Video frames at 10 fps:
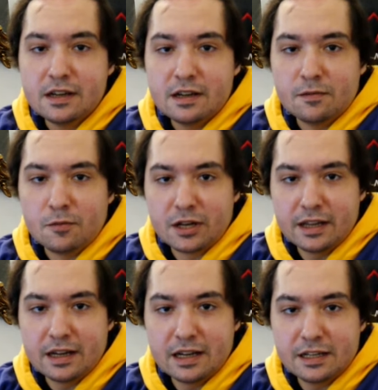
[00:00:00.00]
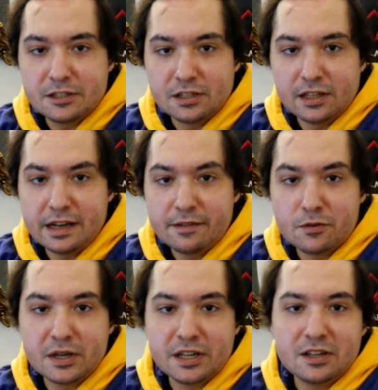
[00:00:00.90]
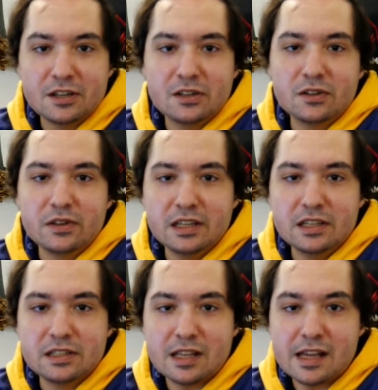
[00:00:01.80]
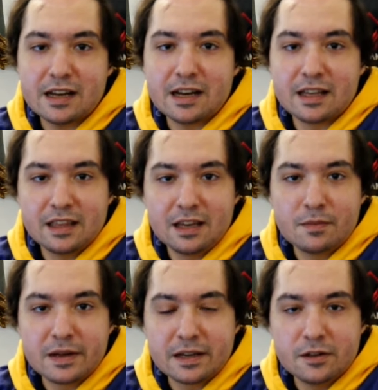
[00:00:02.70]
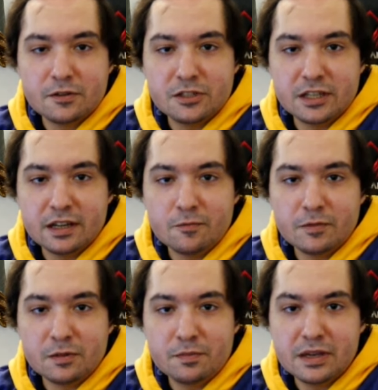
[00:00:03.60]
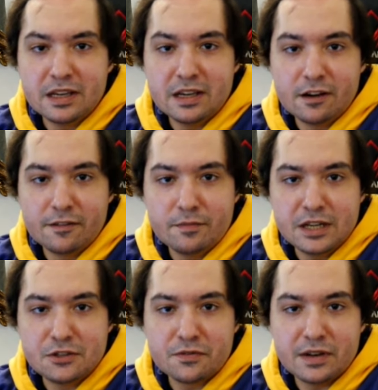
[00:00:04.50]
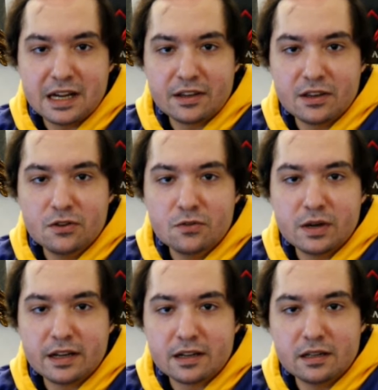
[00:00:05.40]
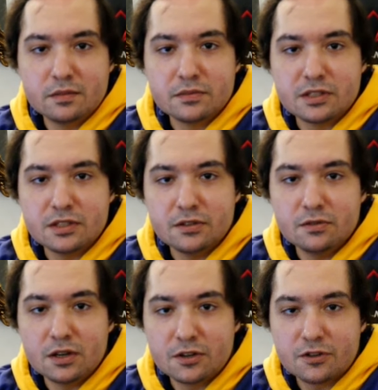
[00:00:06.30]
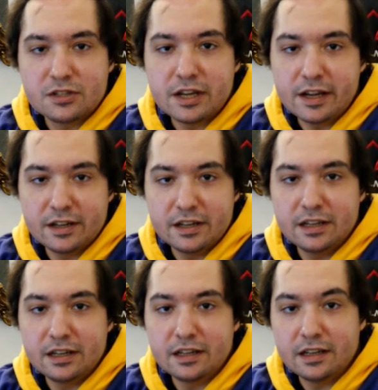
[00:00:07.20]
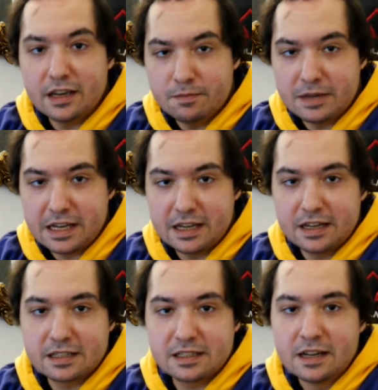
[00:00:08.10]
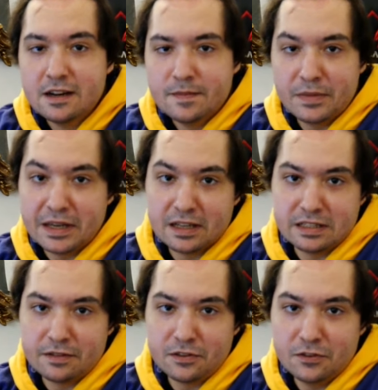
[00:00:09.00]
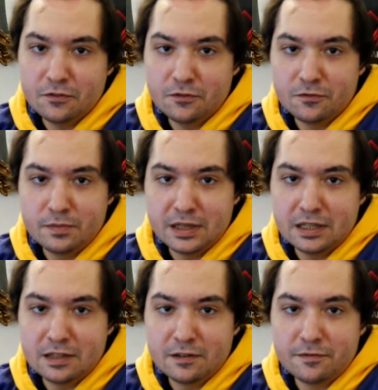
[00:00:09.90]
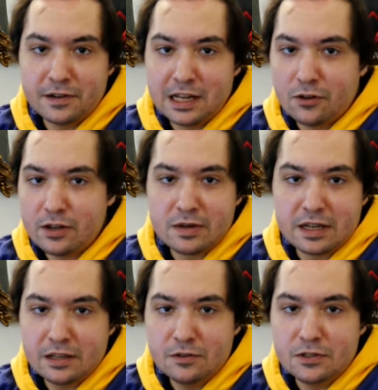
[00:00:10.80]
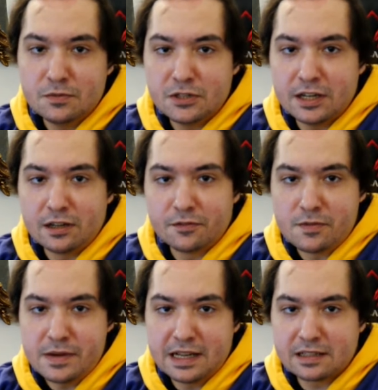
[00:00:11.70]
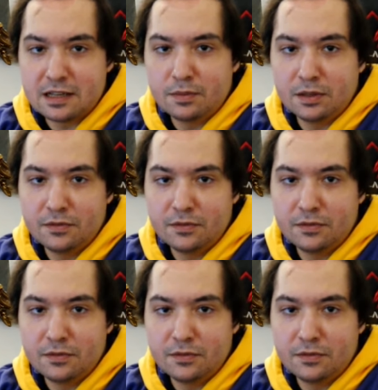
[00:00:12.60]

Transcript: One thing I should let everybody know is that I think my coaching will be of major value when it comes to understanding game mechanics because if you've been following my YouTube channel for the past couple of